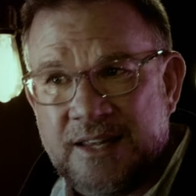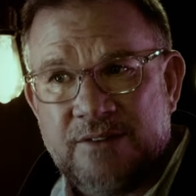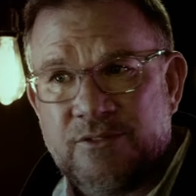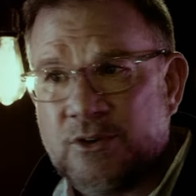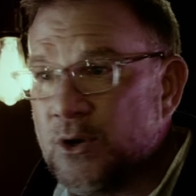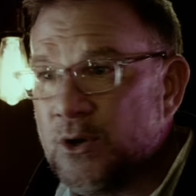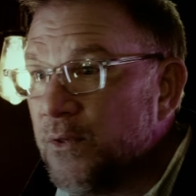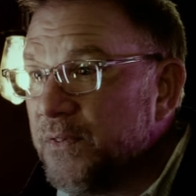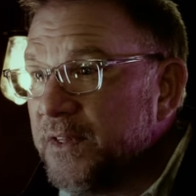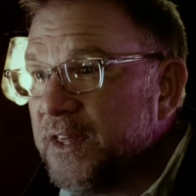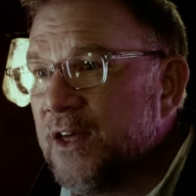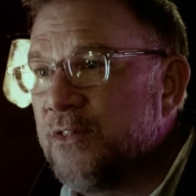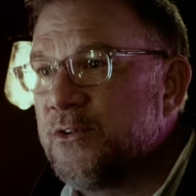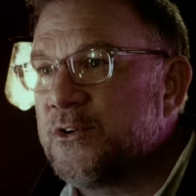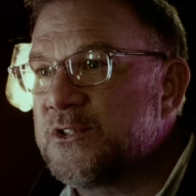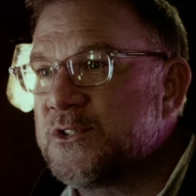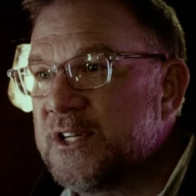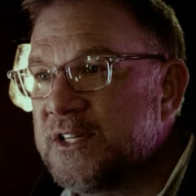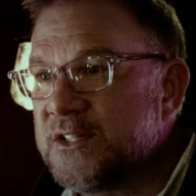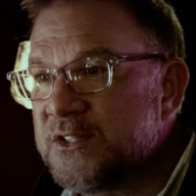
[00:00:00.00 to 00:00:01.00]
even know the
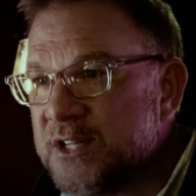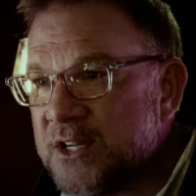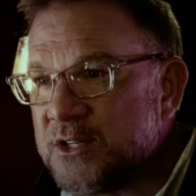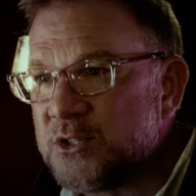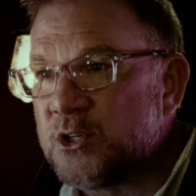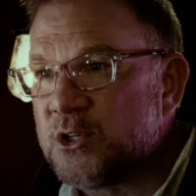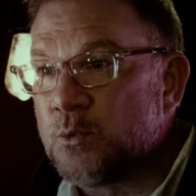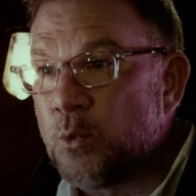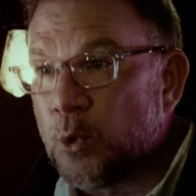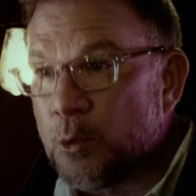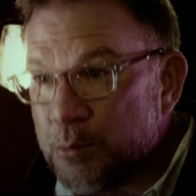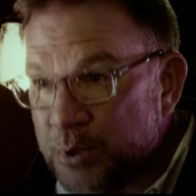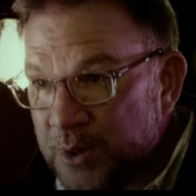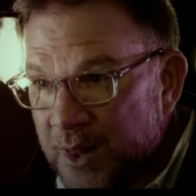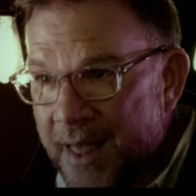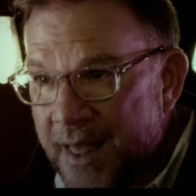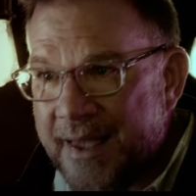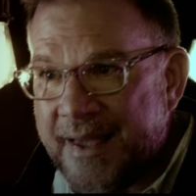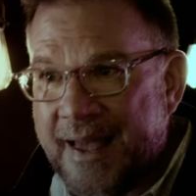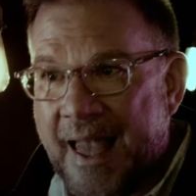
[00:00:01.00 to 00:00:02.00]
others existed were
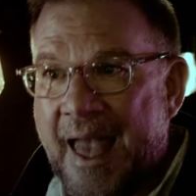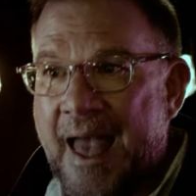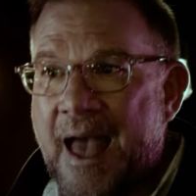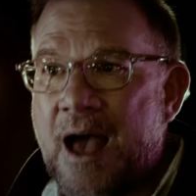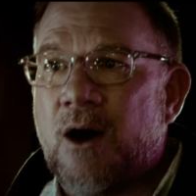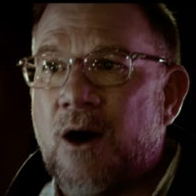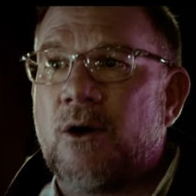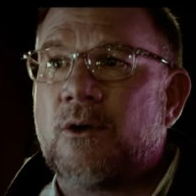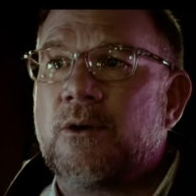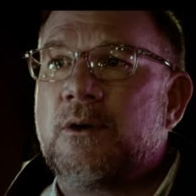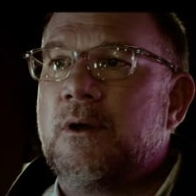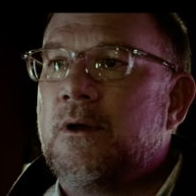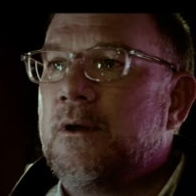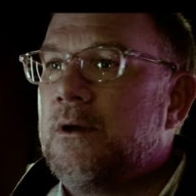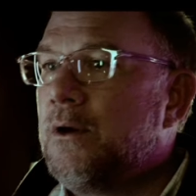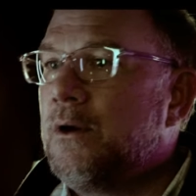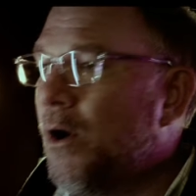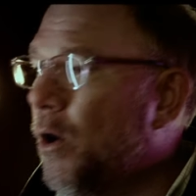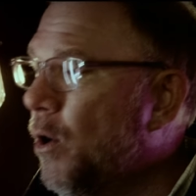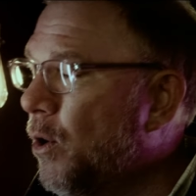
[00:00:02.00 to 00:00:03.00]
playing out
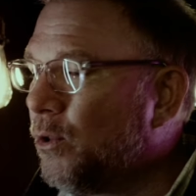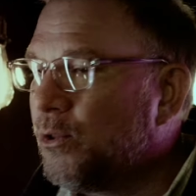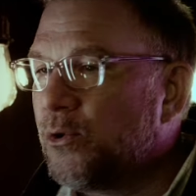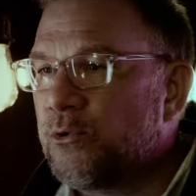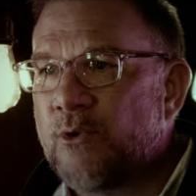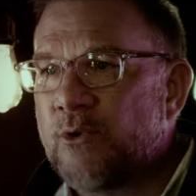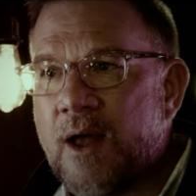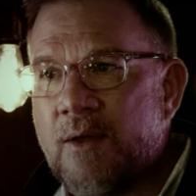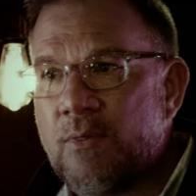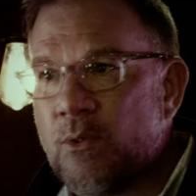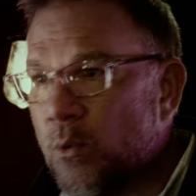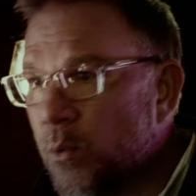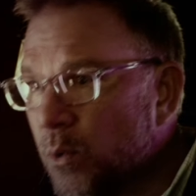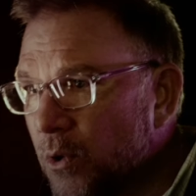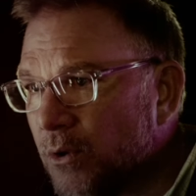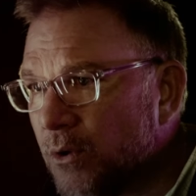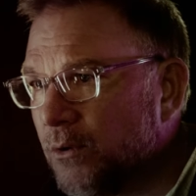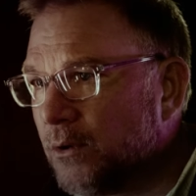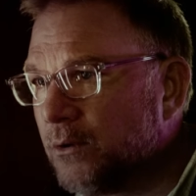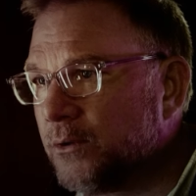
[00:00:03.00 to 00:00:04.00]
all around the
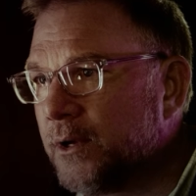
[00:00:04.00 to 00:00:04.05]
world.